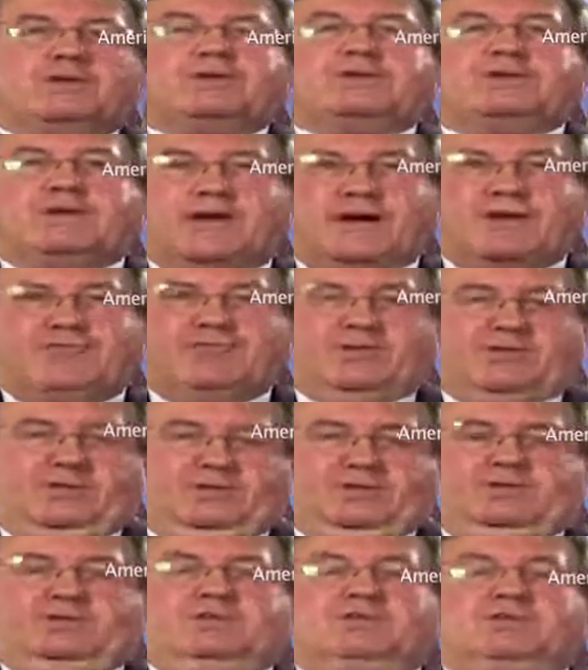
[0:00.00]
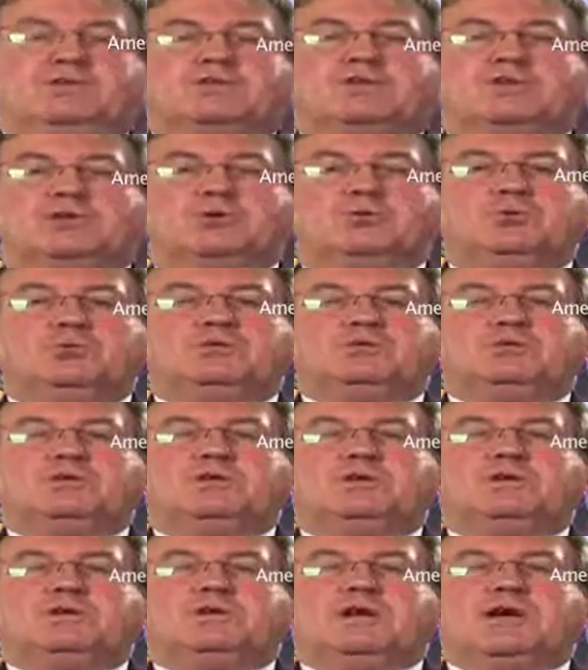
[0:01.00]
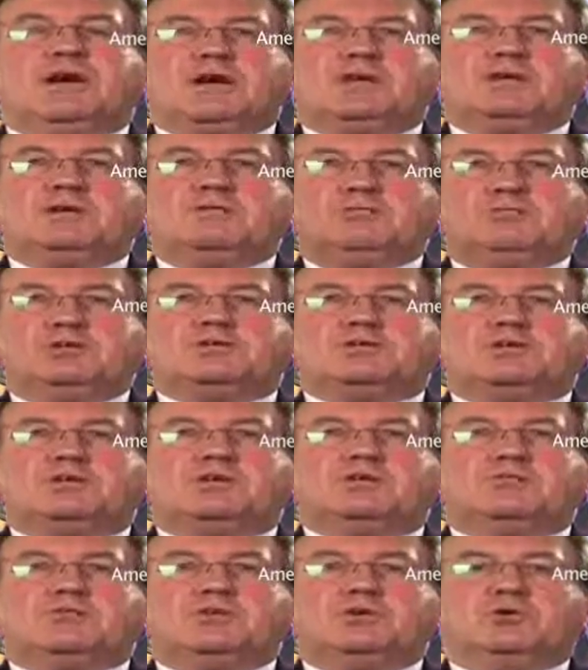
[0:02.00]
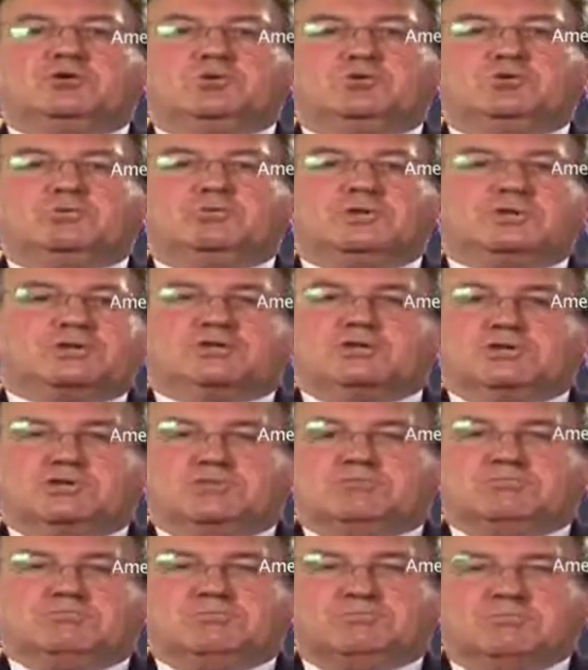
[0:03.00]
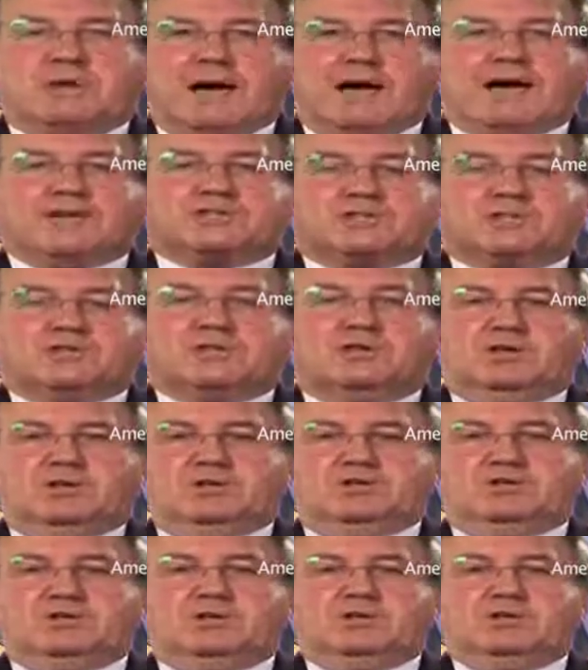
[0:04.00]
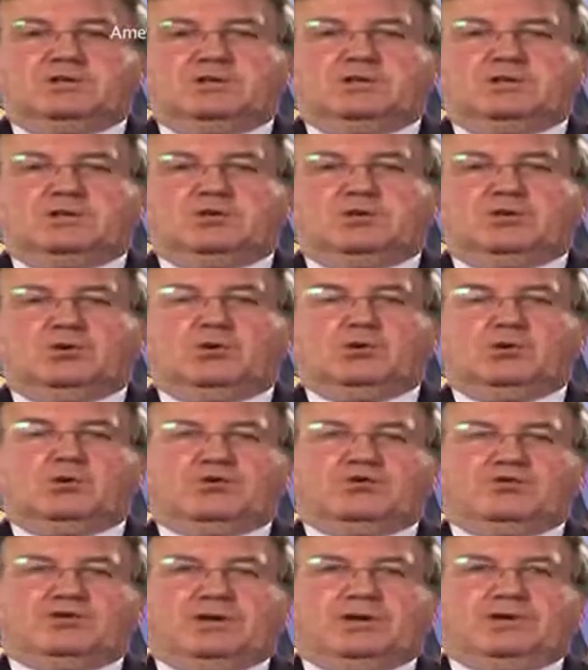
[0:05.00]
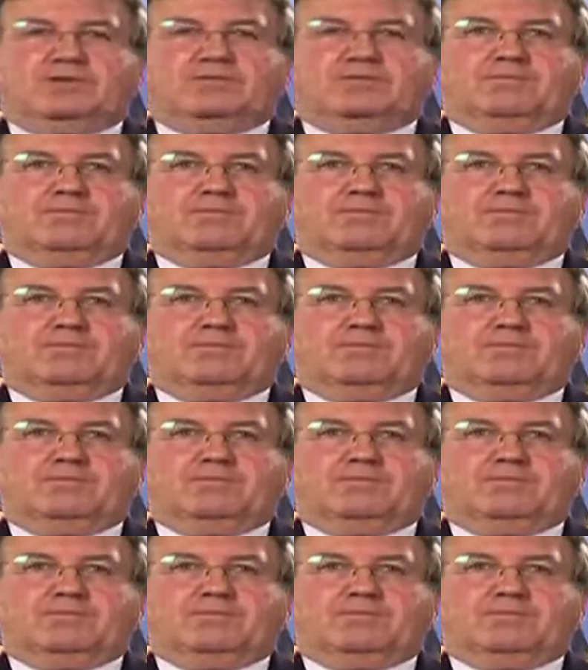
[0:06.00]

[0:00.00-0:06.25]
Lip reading: never use any material that hasn't got an author.